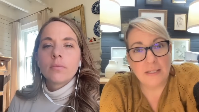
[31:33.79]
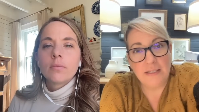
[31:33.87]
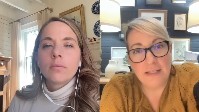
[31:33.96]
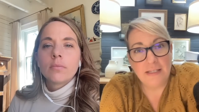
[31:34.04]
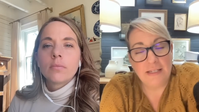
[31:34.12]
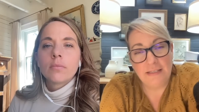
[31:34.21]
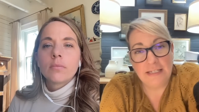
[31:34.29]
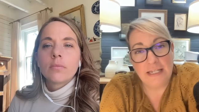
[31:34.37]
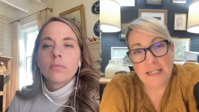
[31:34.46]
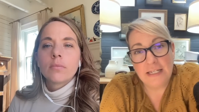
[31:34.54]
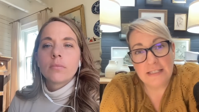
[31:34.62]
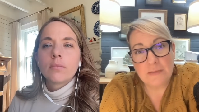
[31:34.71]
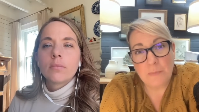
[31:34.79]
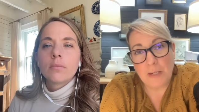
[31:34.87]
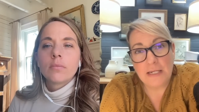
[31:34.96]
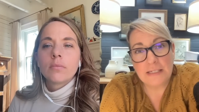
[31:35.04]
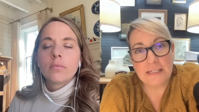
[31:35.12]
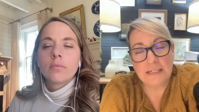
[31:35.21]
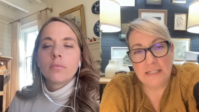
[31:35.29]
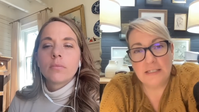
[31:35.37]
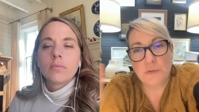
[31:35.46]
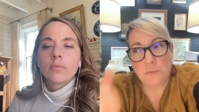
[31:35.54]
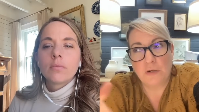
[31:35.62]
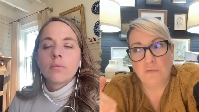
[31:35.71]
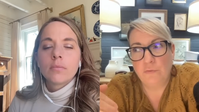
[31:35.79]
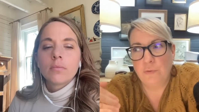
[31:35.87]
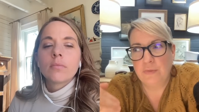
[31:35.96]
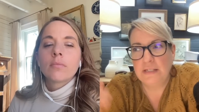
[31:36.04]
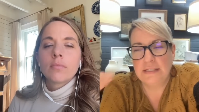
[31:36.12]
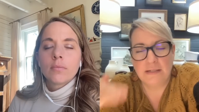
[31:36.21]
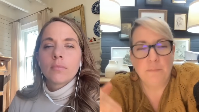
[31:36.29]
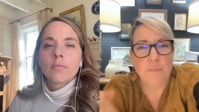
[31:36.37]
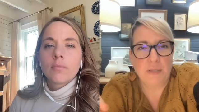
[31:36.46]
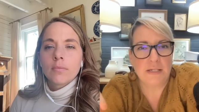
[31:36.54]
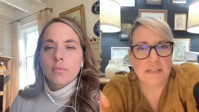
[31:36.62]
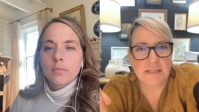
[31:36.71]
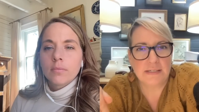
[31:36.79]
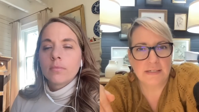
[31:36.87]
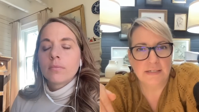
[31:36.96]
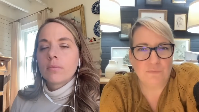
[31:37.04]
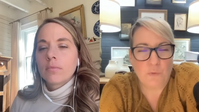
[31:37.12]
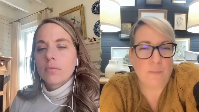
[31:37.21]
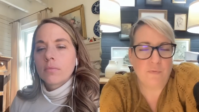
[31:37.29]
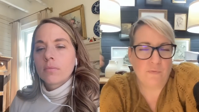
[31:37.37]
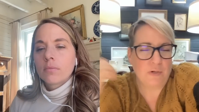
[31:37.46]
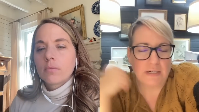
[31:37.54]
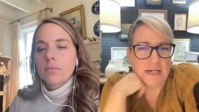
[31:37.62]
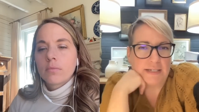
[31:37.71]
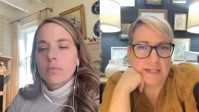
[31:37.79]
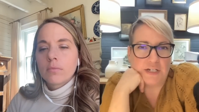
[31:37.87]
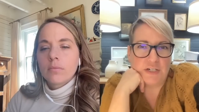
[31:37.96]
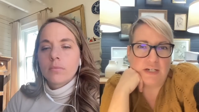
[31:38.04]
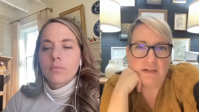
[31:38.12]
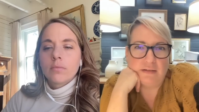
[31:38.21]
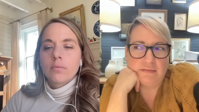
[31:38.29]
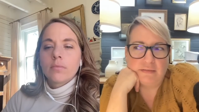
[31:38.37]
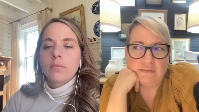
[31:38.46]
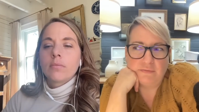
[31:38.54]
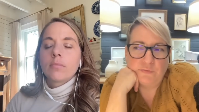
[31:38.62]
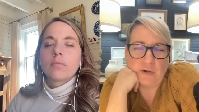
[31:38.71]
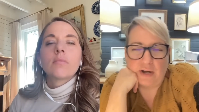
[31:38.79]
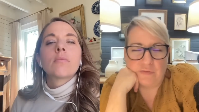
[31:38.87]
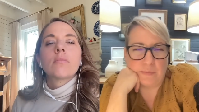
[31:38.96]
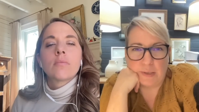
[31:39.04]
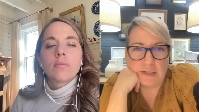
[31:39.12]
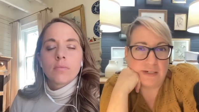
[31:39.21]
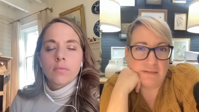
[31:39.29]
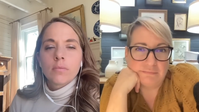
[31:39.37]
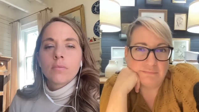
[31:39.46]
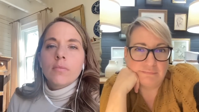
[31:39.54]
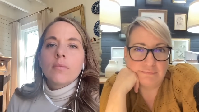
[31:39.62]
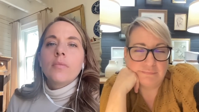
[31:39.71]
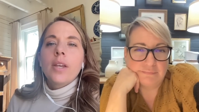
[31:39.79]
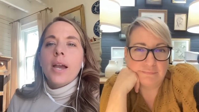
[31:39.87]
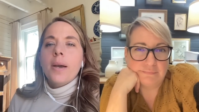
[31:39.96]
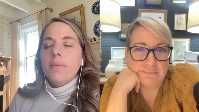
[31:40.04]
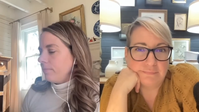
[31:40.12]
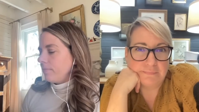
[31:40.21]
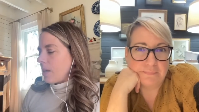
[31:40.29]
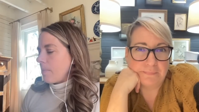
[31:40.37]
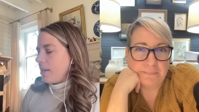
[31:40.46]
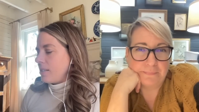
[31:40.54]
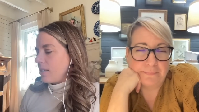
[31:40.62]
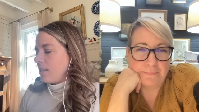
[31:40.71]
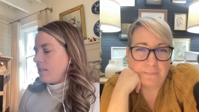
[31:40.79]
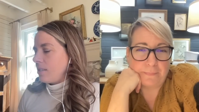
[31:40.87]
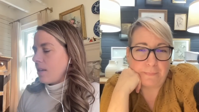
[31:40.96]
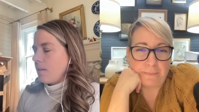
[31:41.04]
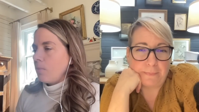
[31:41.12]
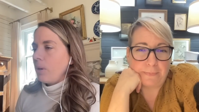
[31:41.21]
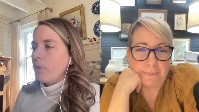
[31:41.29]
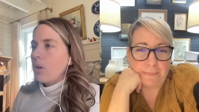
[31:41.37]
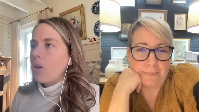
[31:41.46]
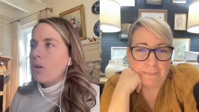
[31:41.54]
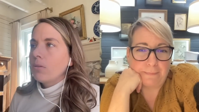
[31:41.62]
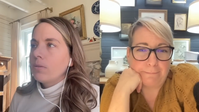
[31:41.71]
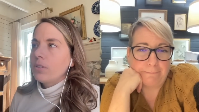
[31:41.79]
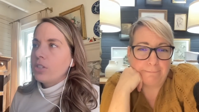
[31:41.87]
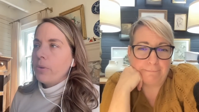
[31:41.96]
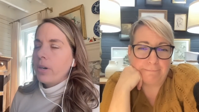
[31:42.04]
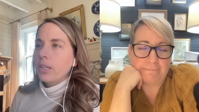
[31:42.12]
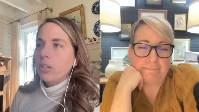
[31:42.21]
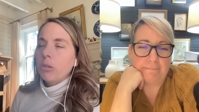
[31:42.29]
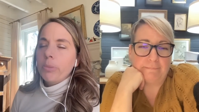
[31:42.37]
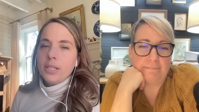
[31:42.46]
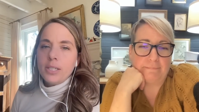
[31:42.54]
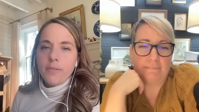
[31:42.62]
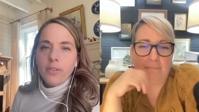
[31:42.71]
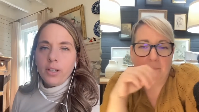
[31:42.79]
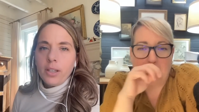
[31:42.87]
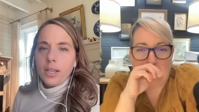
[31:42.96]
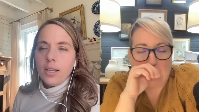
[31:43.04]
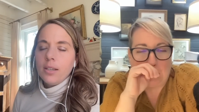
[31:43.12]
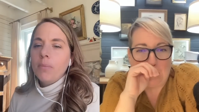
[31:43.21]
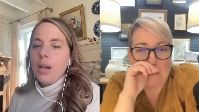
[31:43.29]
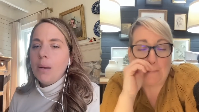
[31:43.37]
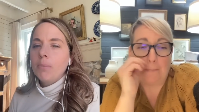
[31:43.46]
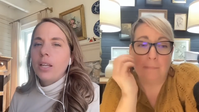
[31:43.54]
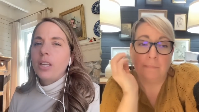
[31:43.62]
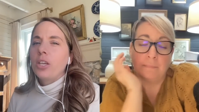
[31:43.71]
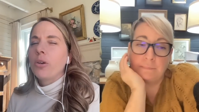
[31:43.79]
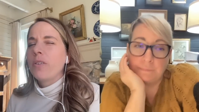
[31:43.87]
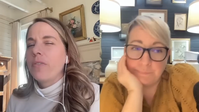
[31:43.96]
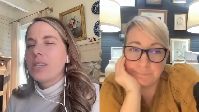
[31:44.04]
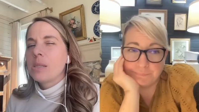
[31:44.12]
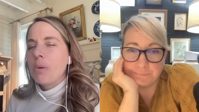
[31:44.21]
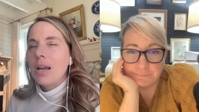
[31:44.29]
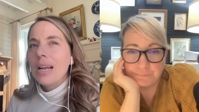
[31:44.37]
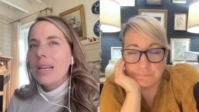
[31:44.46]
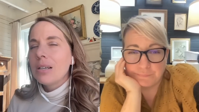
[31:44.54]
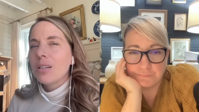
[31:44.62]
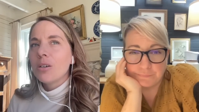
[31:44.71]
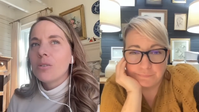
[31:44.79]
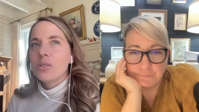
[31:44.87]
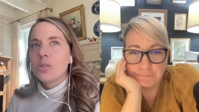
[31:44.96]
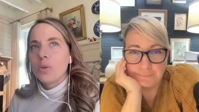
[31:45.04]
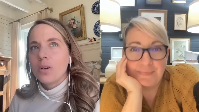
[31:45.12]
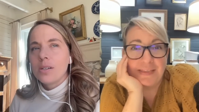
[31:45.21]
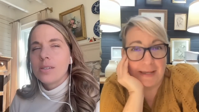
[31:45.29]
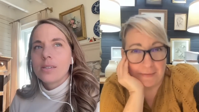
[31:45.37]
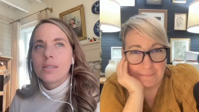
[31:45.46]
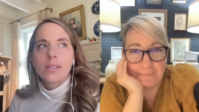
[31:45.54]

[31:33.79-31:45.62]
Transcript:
Speaker 1: in in the kids space it needs to work for the simplest form of organization for everybody
Speaker 2: yeah, that makes sense that we would all do it a little bit differently. I'm like you, if it's behind closed doors,